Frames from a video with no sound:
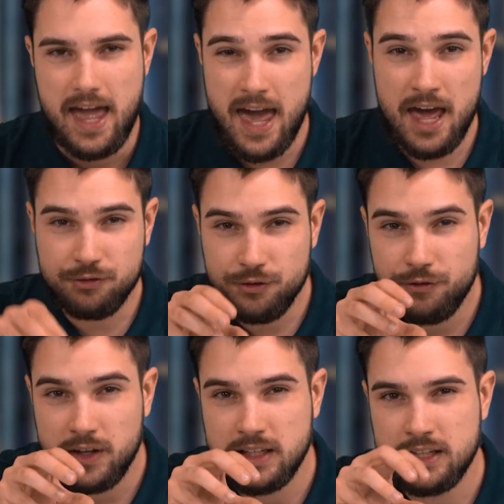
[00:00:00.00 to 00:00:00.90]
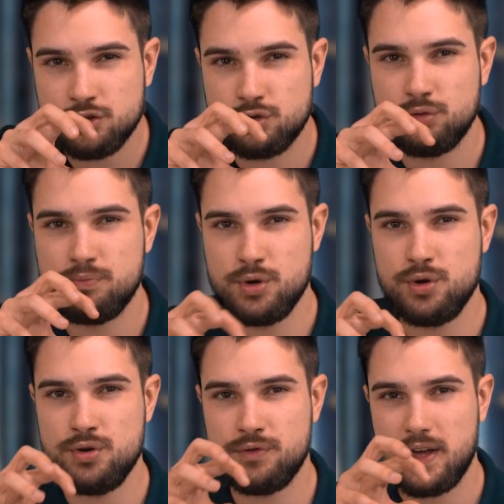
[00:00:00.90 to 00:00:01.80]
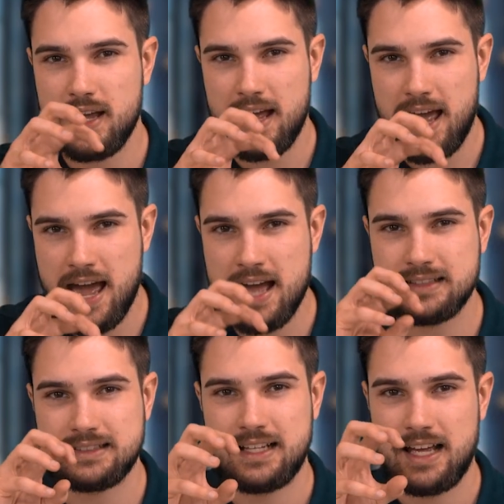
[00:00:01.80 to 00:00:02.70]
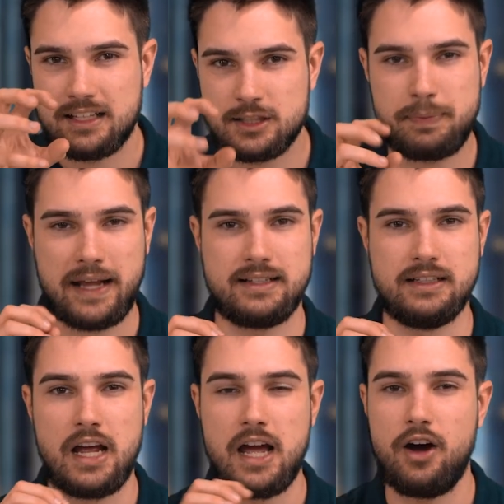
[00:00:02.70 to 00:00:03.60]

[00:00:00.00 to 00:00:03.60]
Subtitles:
Everything needs to move as expected.